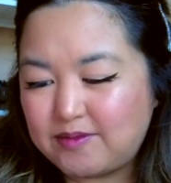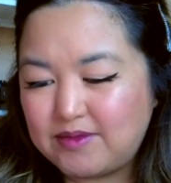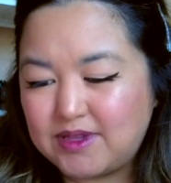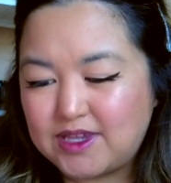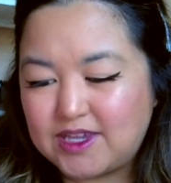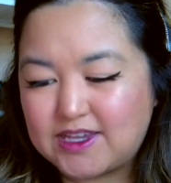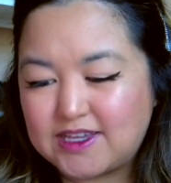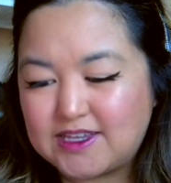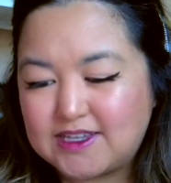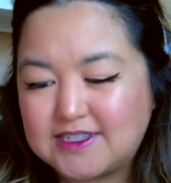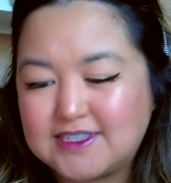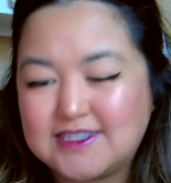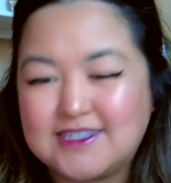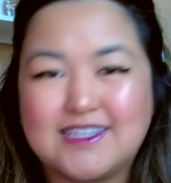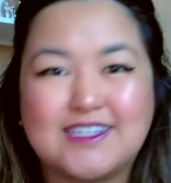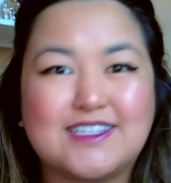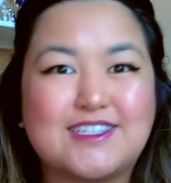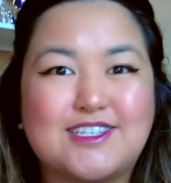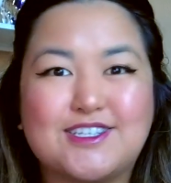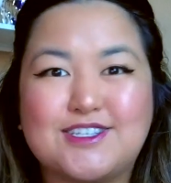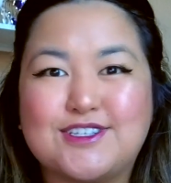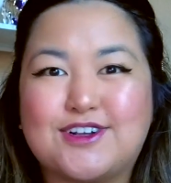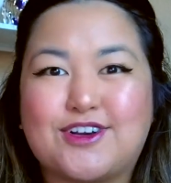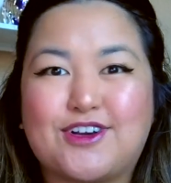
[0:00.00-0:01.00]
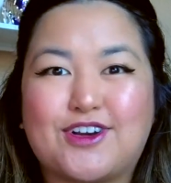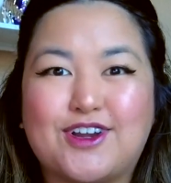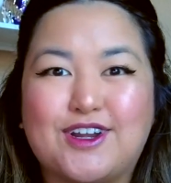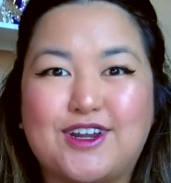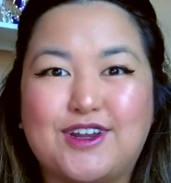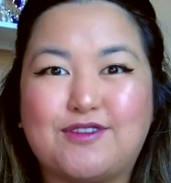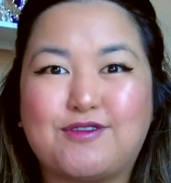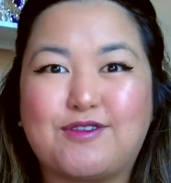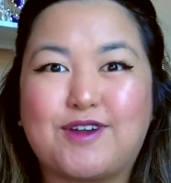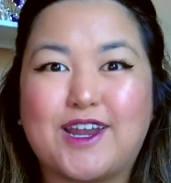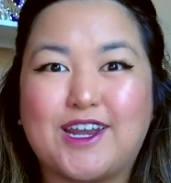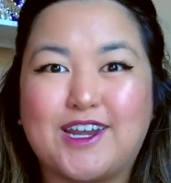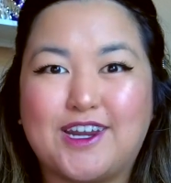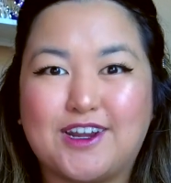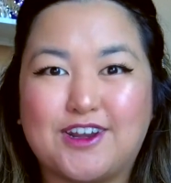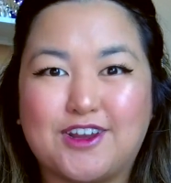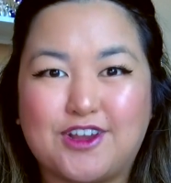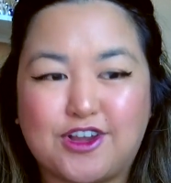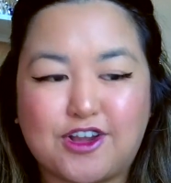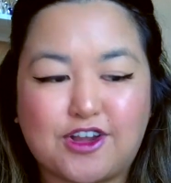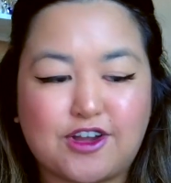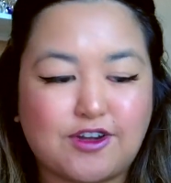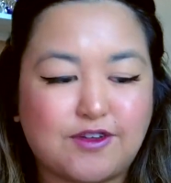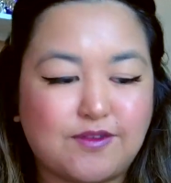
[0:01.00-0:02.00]
because this is already ready to
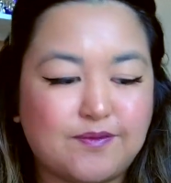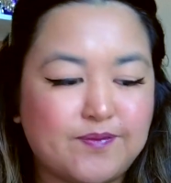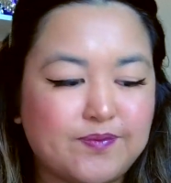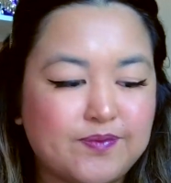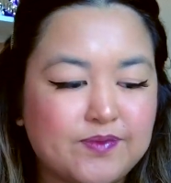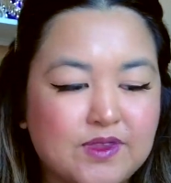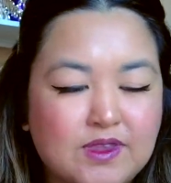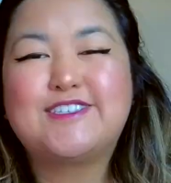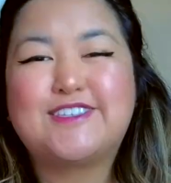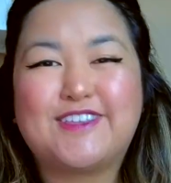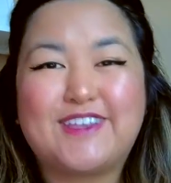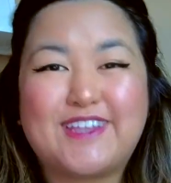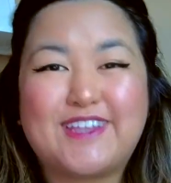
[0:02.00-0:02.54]
go. So the